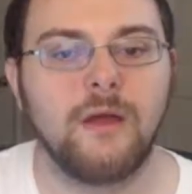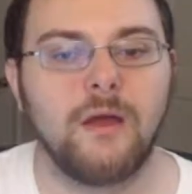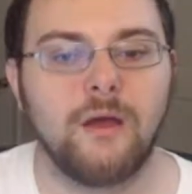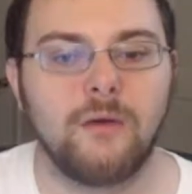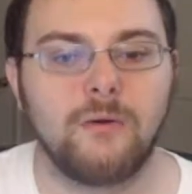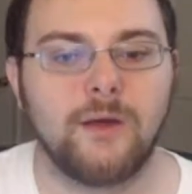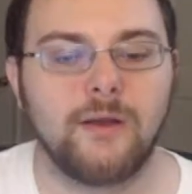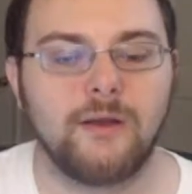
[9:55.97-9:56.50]

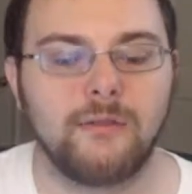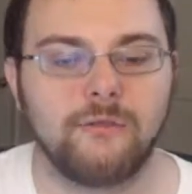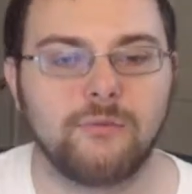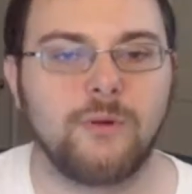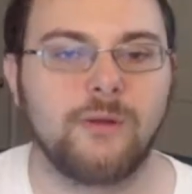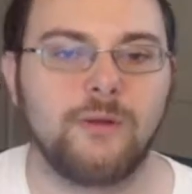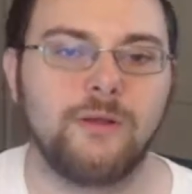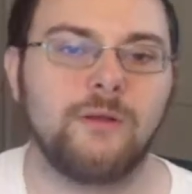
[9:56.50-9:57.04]
Oh god, he's
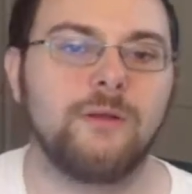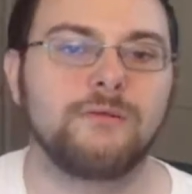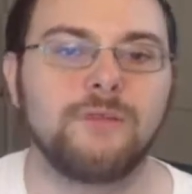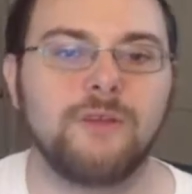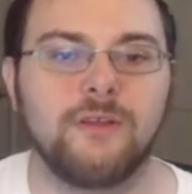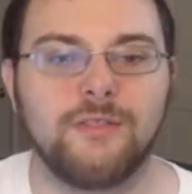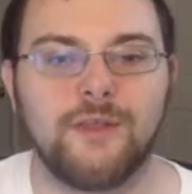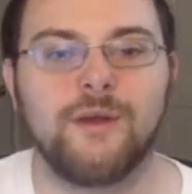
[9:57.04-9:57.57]
running
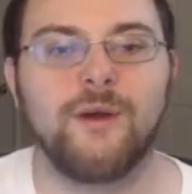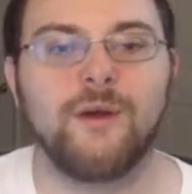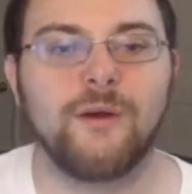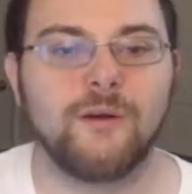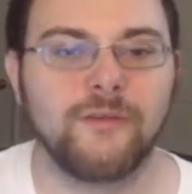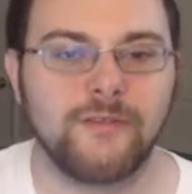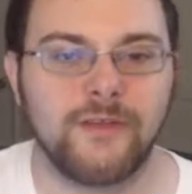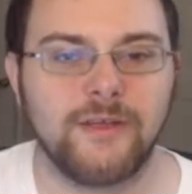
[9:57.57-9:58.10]
alongside the car,
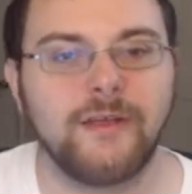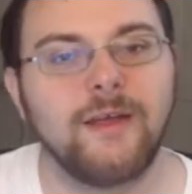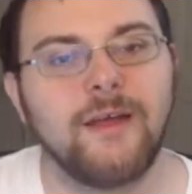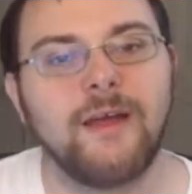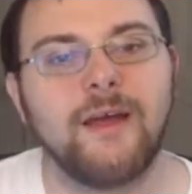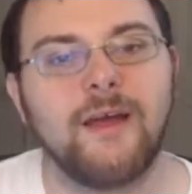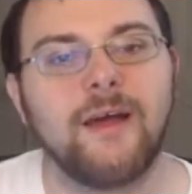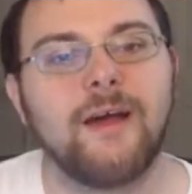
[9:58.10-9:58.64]
isn't
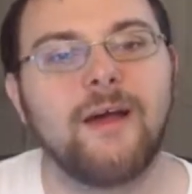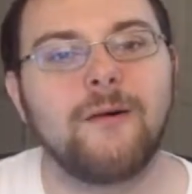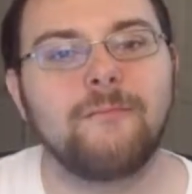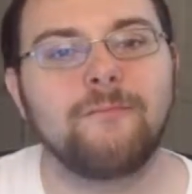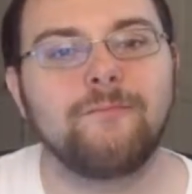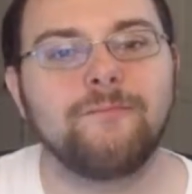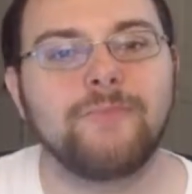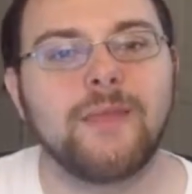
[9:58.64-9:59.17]
he? Um,